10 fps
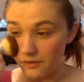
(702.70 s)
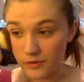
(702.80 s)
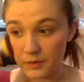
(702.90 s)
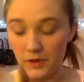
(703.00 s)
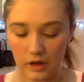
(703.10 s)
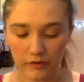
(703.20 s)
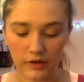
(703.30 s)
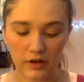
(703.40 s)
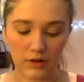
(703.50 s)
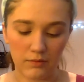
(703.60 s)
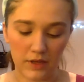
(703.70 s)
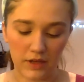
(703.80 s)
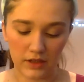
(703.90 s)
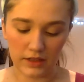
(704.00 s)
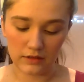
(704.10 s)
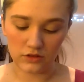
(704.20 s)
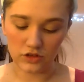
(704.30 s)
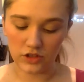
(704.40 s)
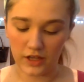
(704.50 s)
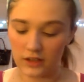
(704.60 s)
flip it over and make a huge
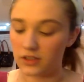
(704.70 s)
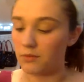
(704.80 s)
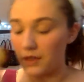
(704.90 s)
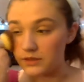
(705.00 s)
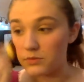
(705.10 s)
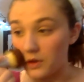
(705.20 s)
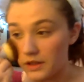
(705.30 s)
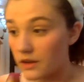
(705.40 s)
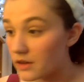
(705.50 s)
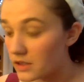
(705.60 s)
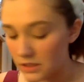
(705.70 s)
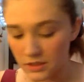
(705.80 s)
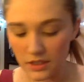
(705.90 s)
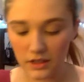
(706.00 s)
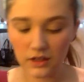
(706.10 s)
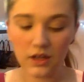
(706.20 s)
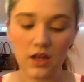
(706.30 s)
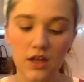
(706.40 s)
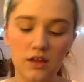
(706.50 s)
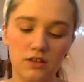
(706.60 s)
gigantic mess more than you already did.
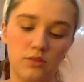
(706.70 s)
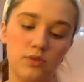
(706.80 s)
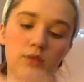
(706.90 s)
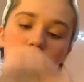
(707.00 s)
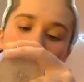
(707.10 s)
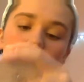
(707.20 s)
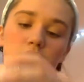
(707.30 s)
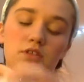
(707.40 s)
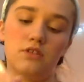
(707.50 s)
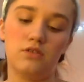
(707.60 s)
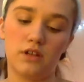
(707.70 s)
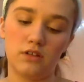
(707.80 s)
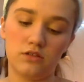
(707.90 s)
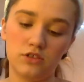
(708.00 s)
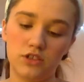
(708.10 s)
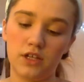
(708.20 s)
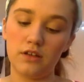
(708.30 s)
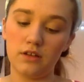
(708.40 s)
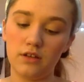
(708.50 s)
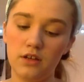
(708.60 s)
Sometimes you do have to do like a little shake,